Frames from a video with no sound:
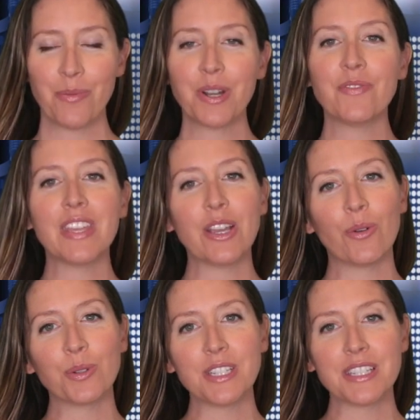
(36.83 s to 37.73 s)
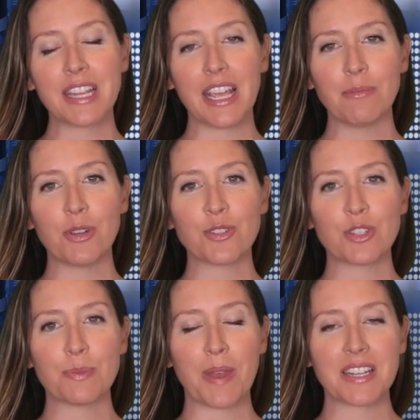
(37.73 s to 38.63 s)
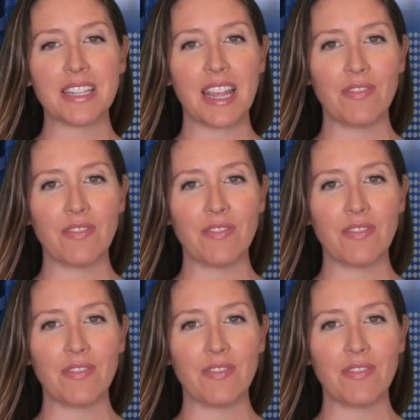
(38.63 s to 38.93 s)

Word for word: one of the oldest and most respected